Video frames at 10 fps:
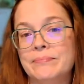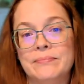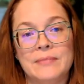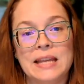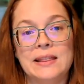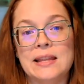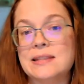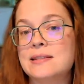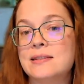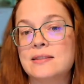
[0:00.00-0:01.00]
in
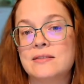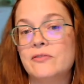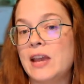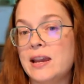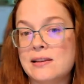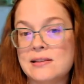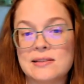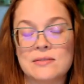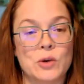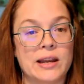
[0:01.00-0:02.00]
this
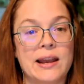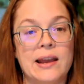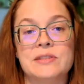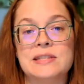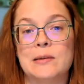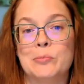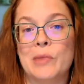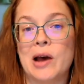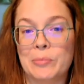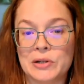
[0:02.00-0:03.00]
phase, we're going to have some
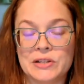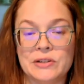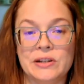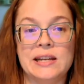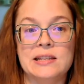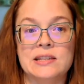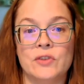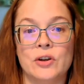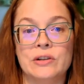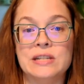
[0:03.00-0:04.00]
opportunities
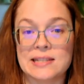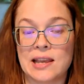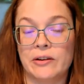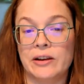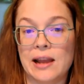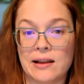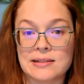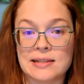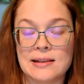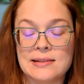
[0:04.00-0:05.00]
for discounted
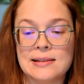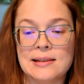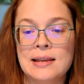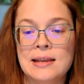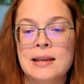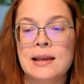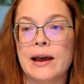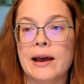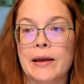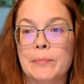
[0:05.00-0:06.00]
access.
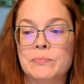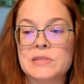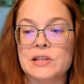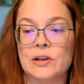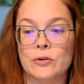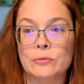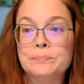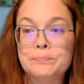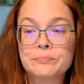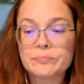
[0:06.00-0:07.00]
So
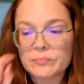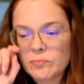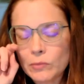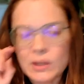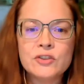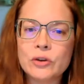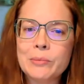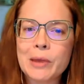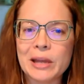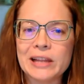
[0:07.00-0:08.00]
join
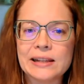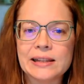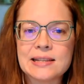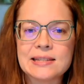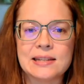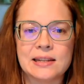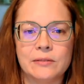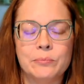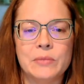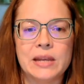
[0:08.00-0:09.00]
my mailing list
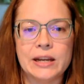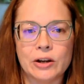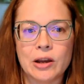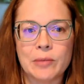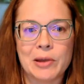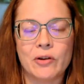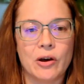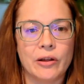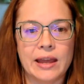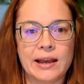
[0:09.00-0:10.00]
to hear about
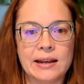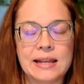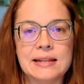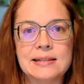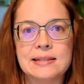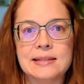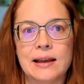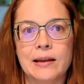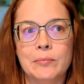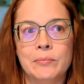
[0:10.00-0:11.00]
all that. It's,
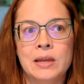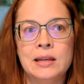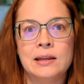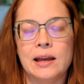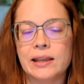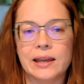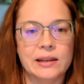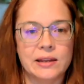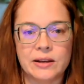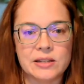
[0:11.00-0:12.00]
again,
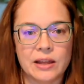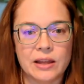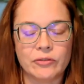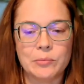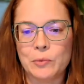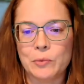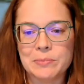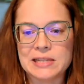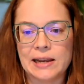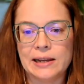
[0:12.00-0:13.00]
you can do that from the
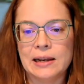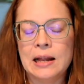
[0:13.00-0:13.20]
website.